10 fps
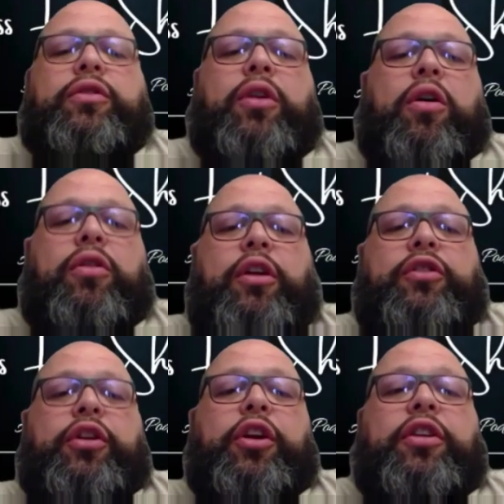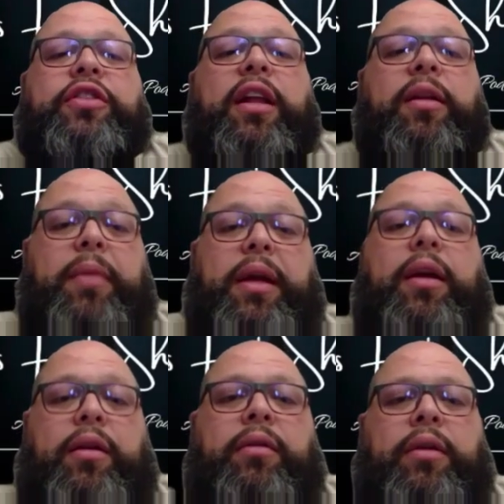hold on. So you're telling
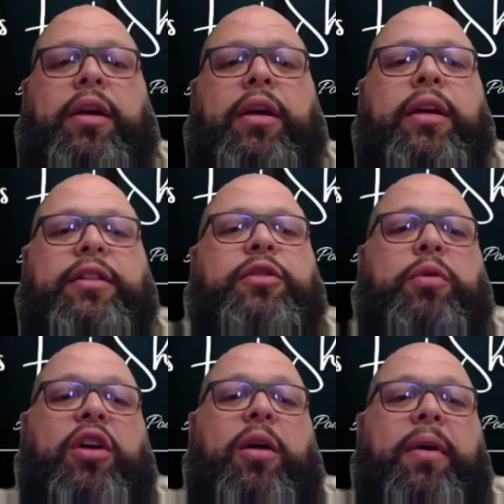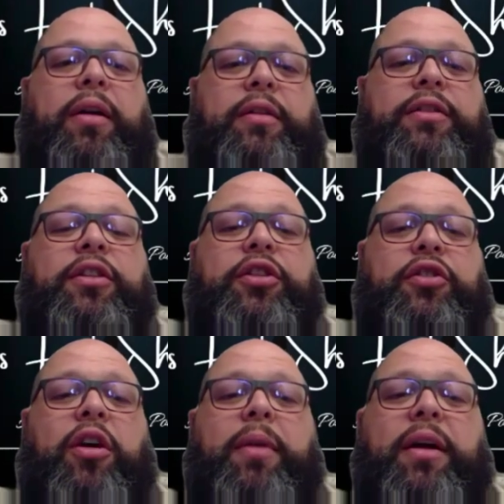me, since you're
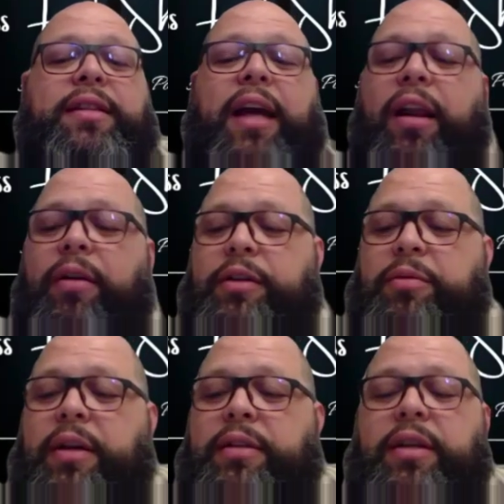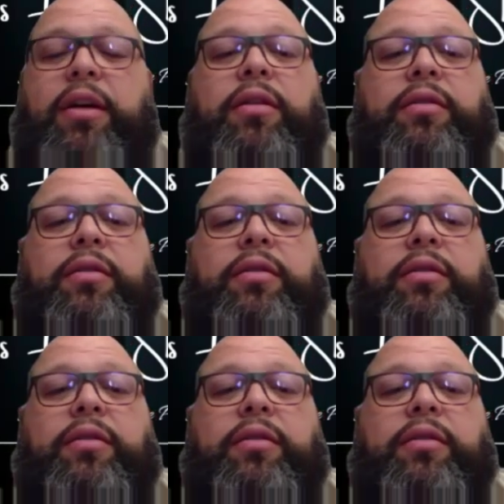talking about salaries, right, Zico?